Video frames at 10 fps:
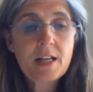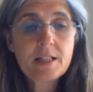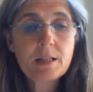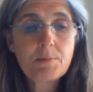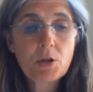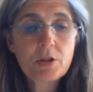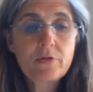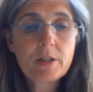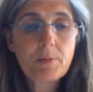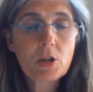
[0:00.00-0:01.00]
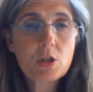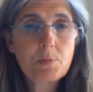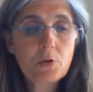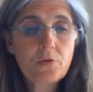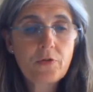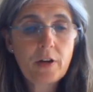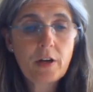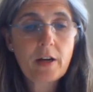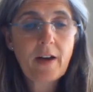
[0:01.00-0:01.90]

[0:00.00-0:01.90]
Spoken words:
is the body responsible for